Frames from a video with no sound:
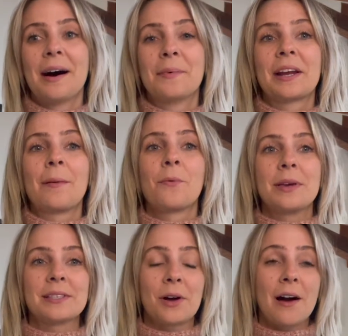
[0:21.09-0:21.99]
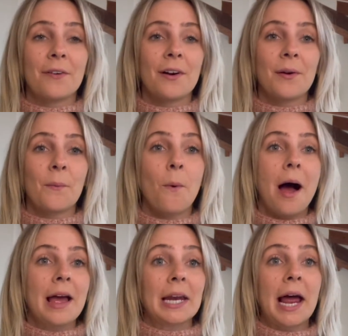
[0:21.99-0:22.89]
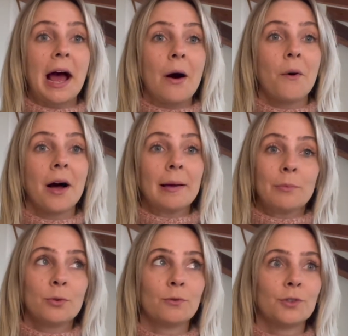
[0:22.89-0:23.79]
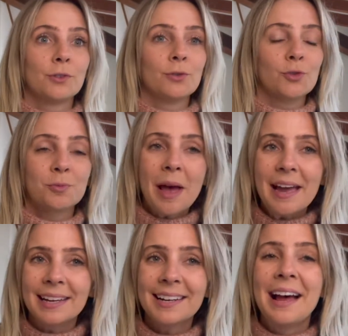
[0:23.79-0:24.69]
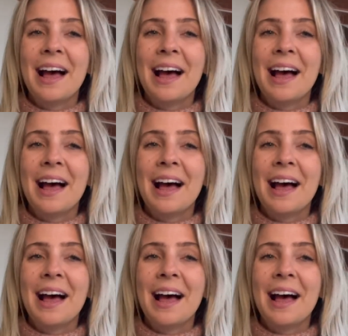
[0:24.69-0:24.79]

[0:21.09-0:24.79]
In a couple weeks, I'll cover why and how I moved to Spain.